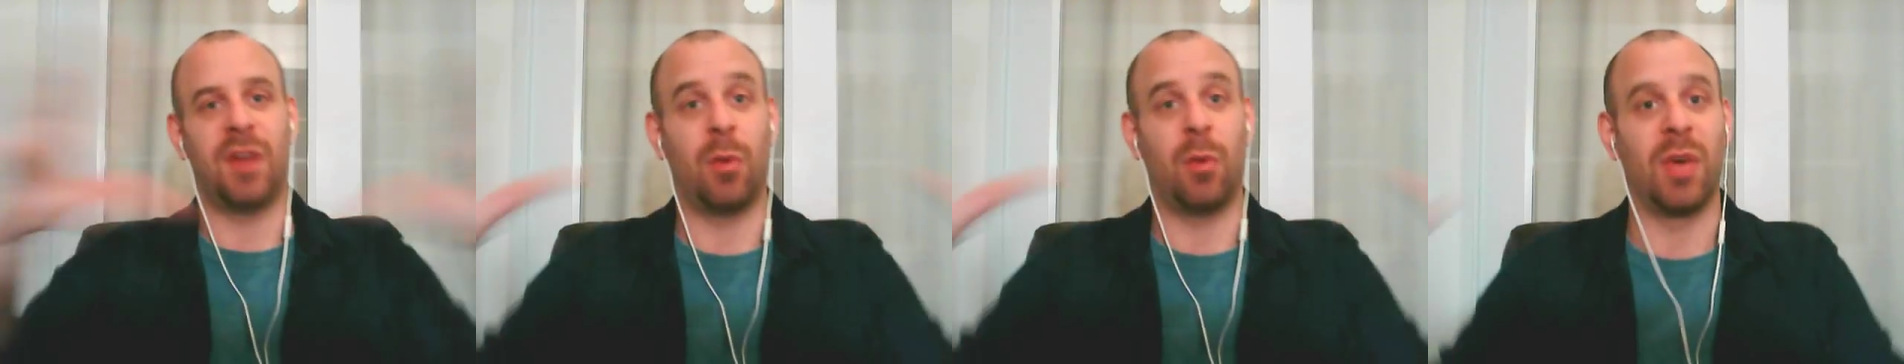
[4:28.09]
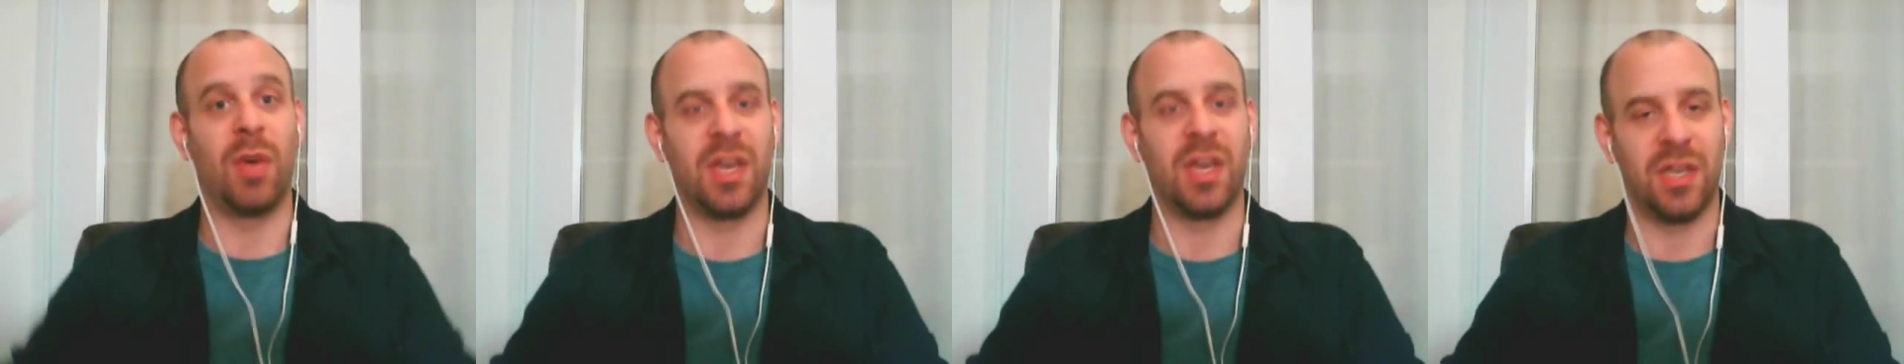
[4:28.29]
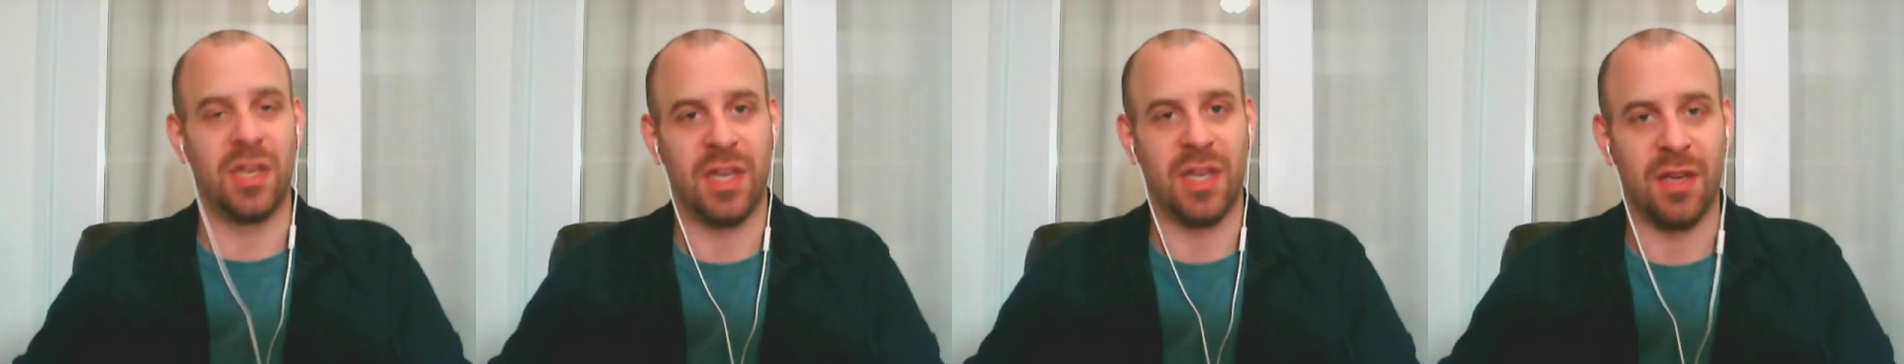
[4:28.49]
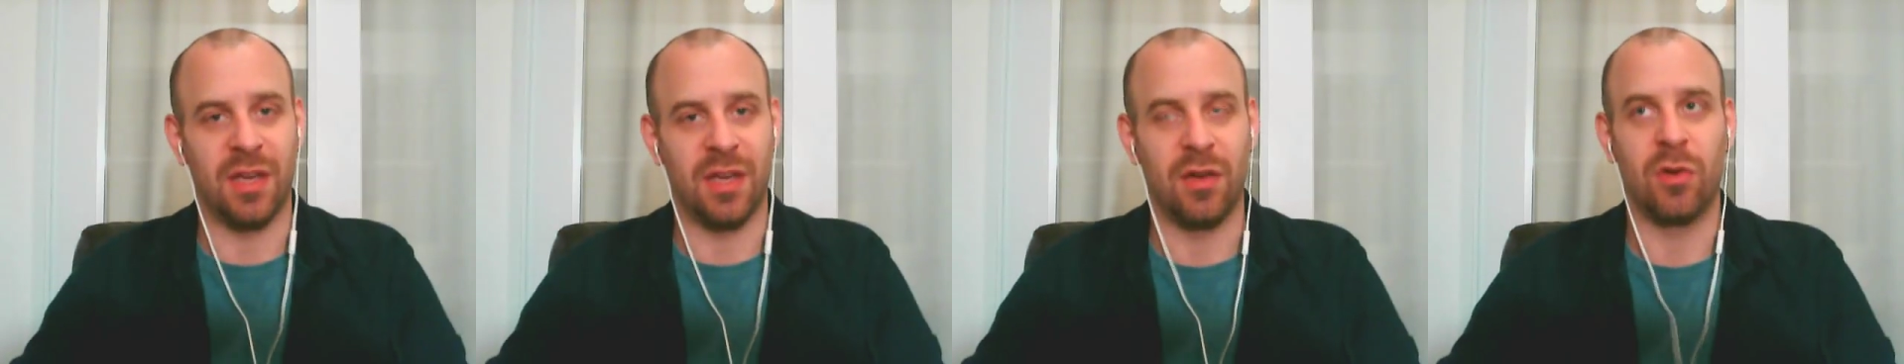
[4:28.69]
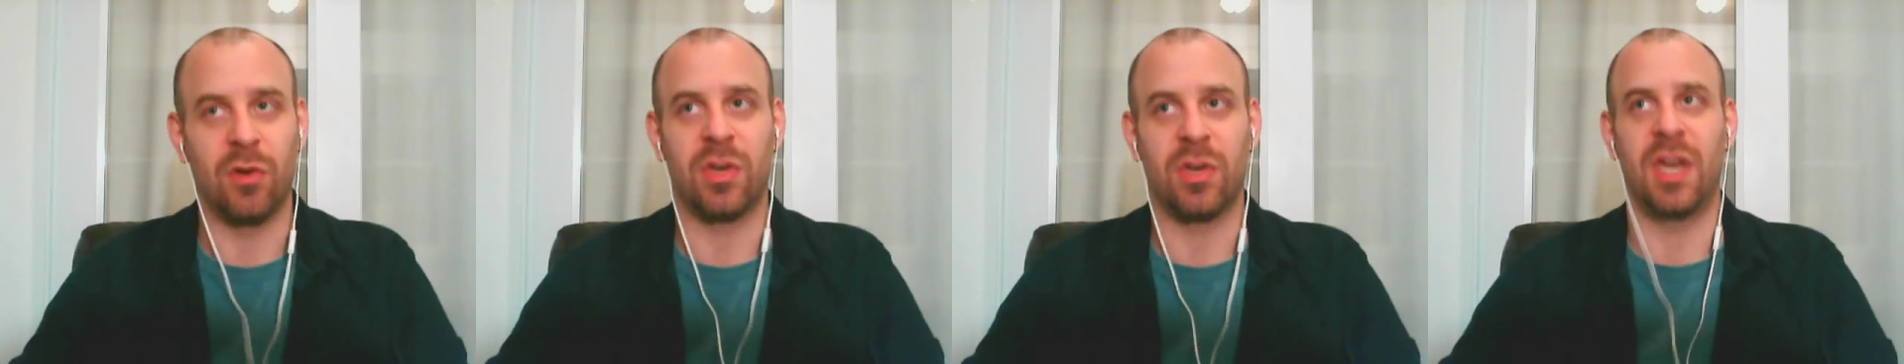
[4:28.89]
awakening.
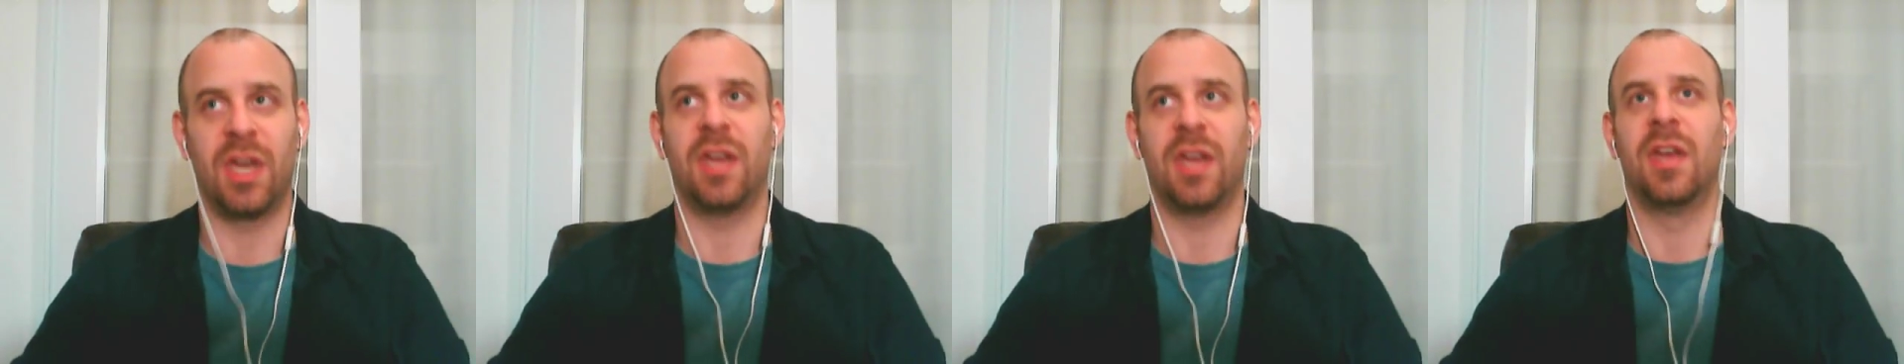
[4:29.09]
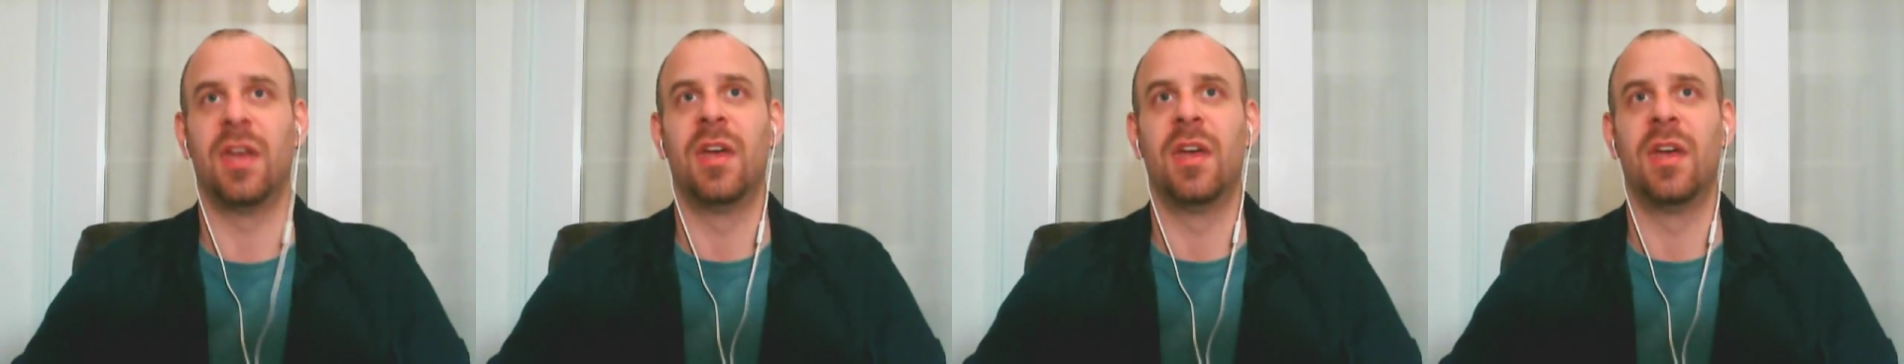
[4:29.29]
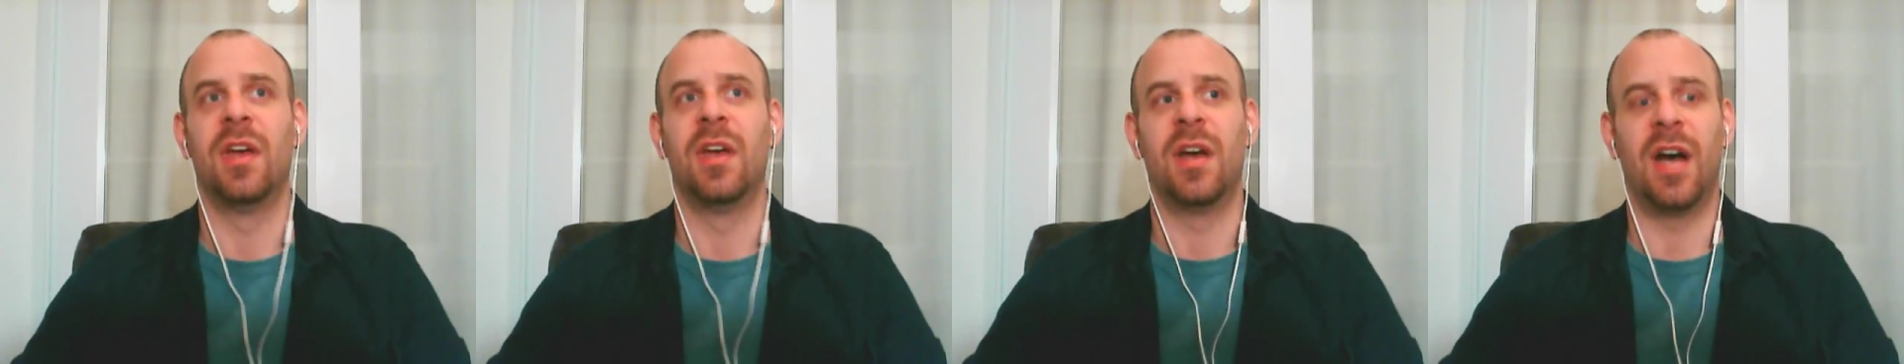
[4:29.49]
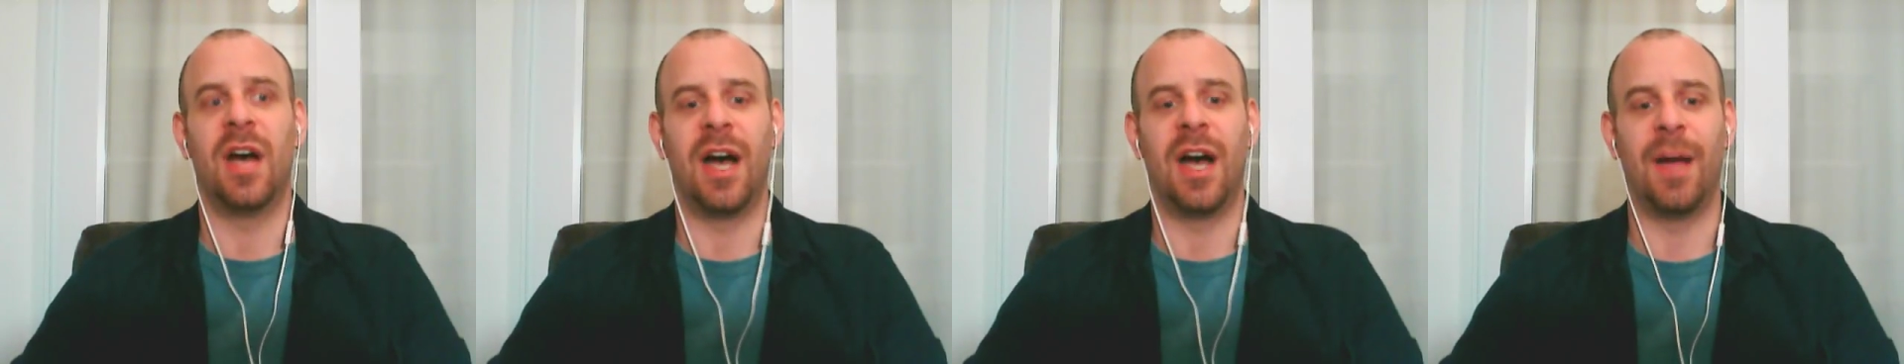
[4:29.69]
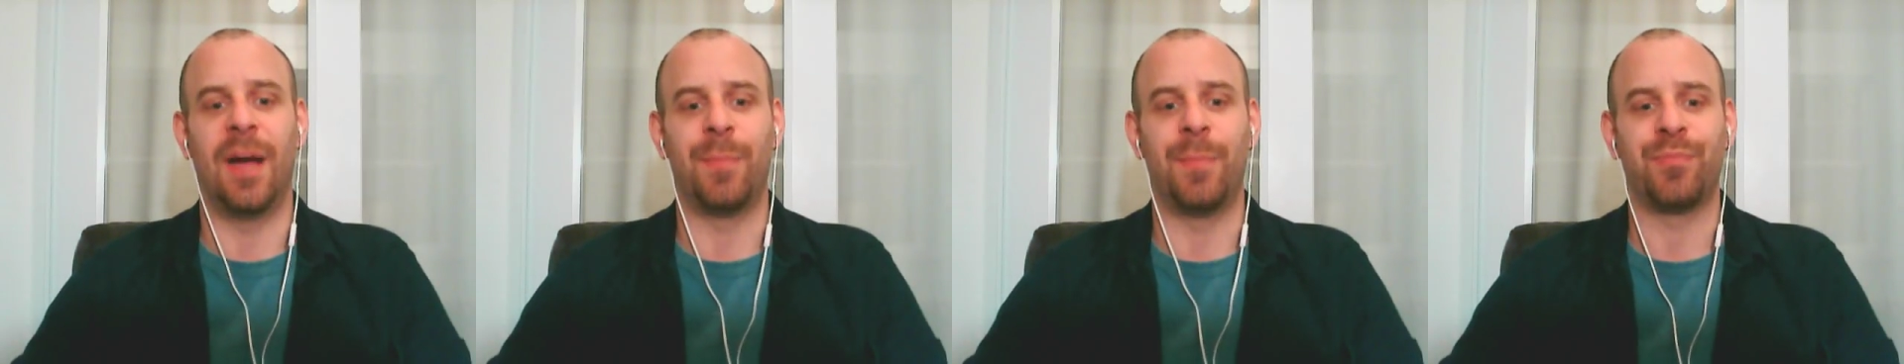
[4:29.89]
Okay,
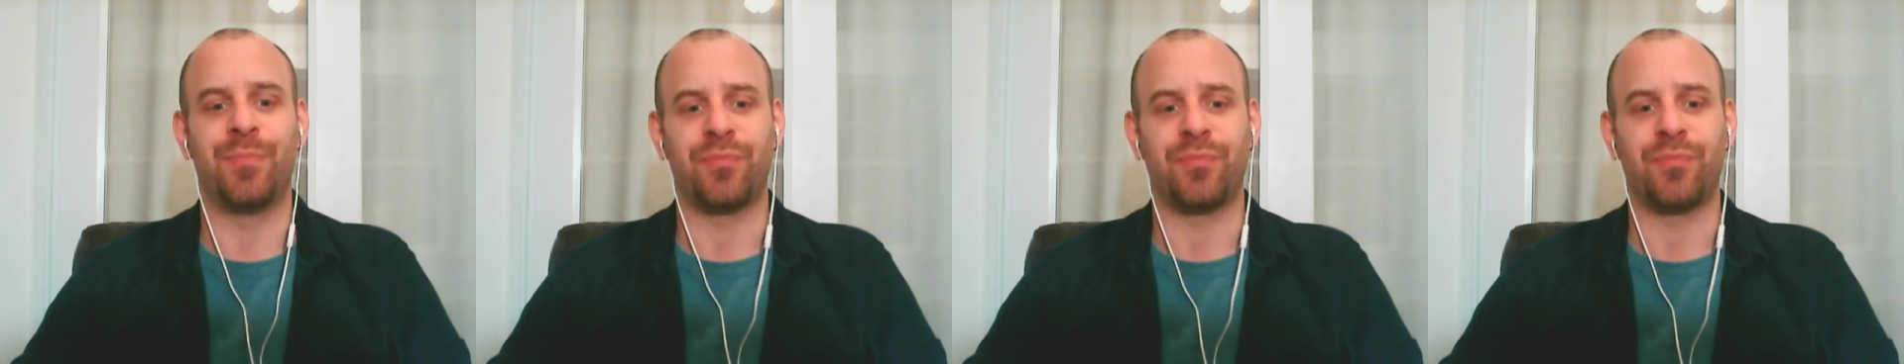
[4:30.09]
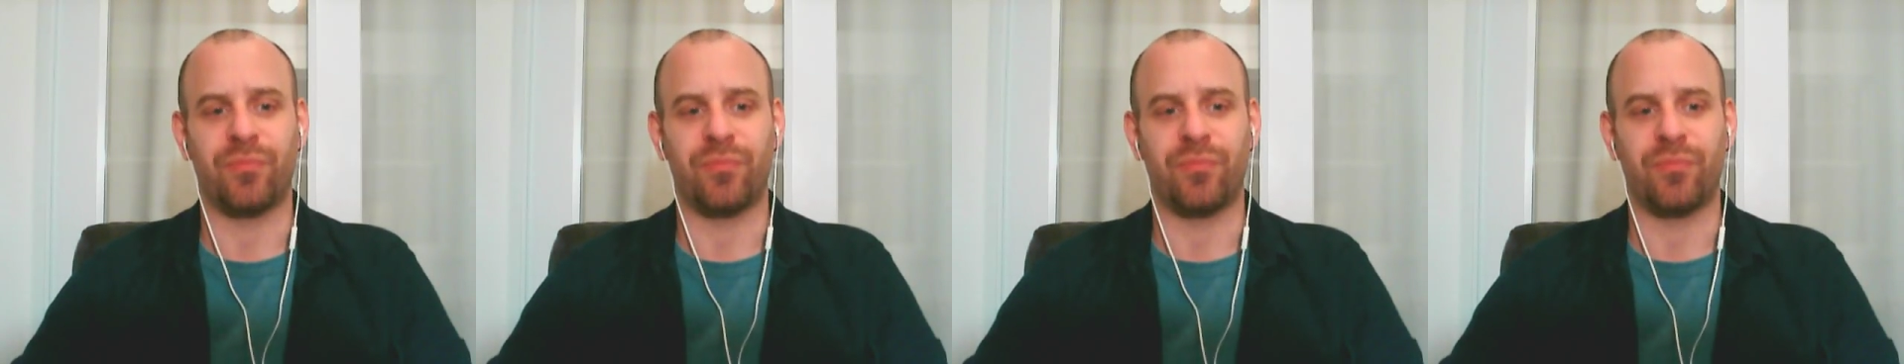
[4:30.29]
um,